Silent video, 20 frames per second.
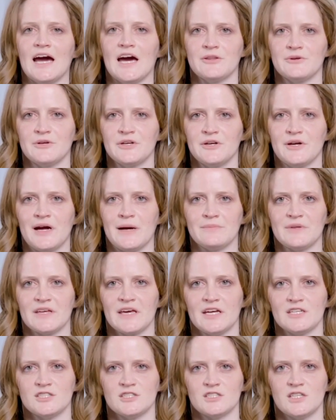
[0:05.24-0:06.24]
gathering your
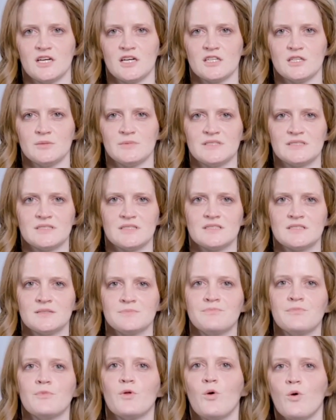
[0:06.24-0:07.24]
application documents,
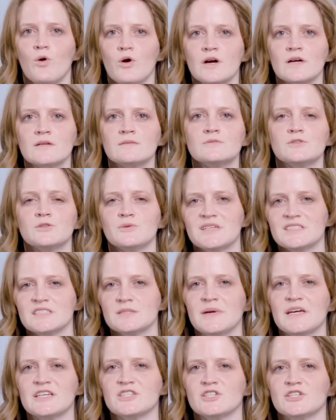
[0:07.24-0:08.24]
or you want
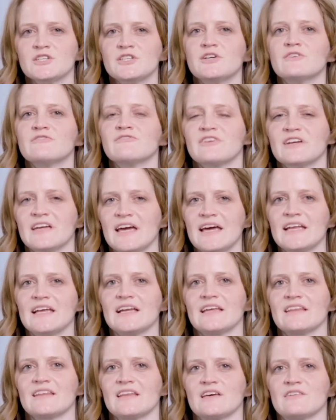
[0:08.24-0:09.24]
to make sure you don't forget
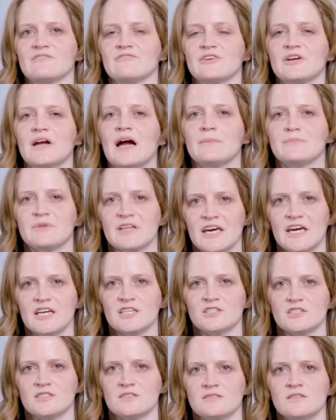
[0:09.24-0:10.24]
anything for your
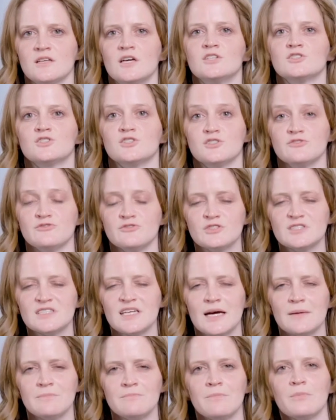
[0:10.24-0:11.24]
application to the
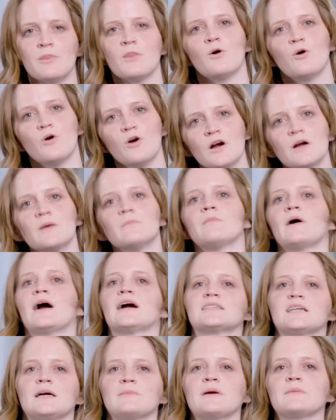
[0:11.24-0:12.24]
full-time or
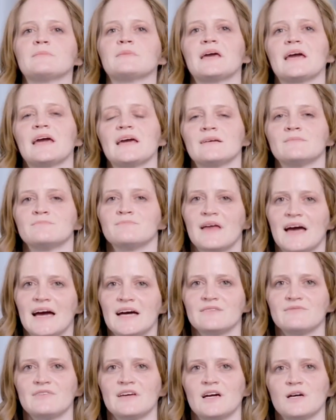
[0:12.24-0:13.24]
part-time MBA
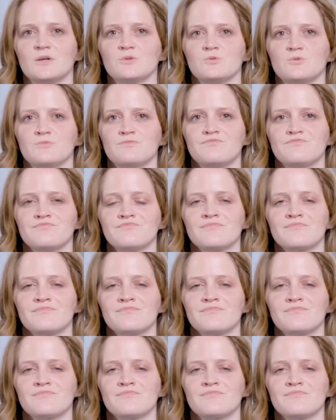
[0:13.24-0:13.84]
at WHU.